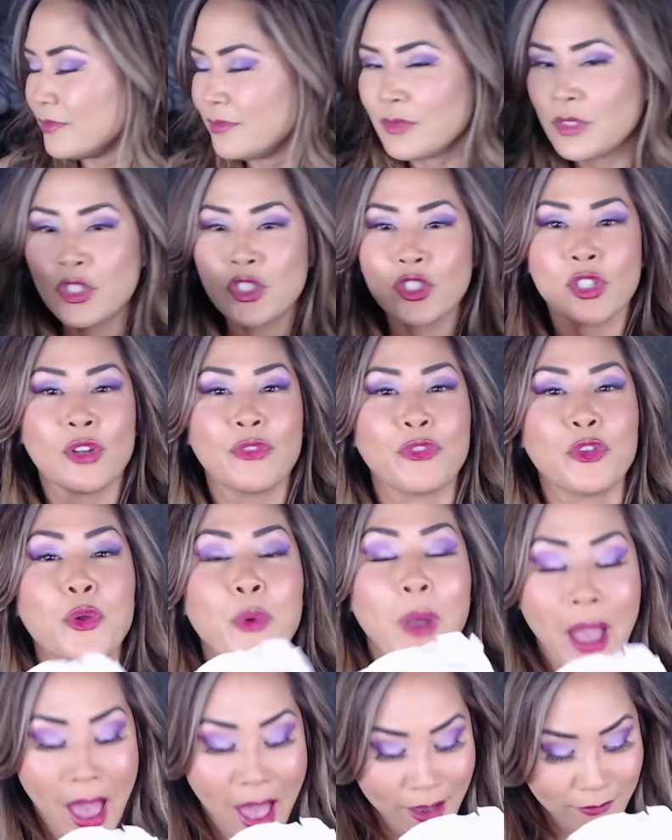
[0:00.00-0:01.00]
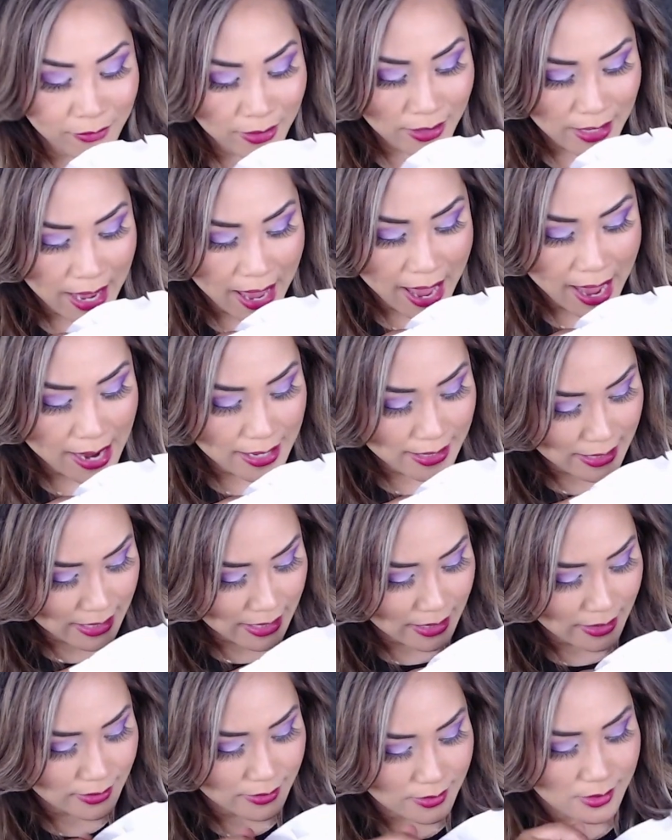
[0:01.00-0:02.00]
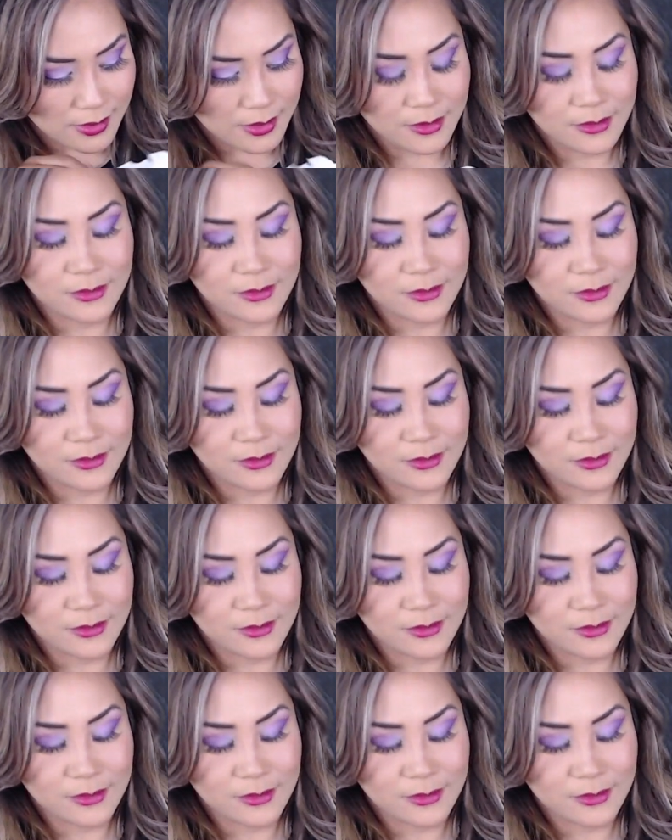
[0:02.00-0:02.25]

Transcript: So if you haven't had it,